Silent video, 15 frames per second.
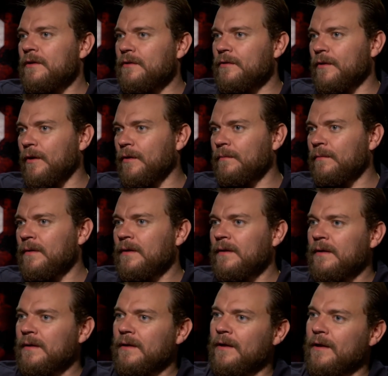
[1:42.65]
You
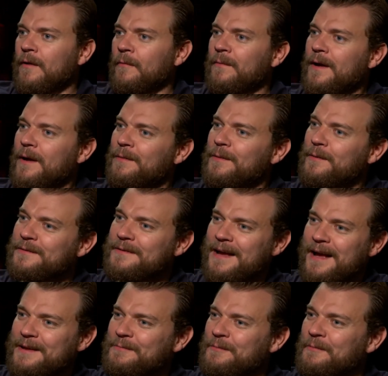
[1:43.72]
know, without those
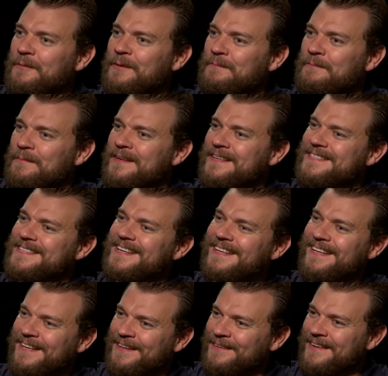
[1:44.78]
guys, we wouldn't be sitting
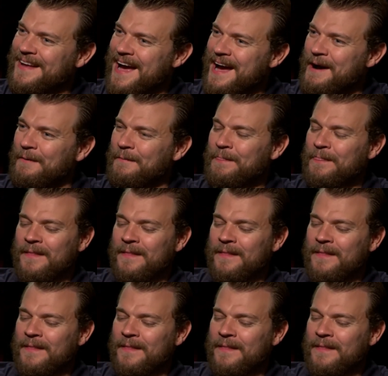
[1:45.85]
here now.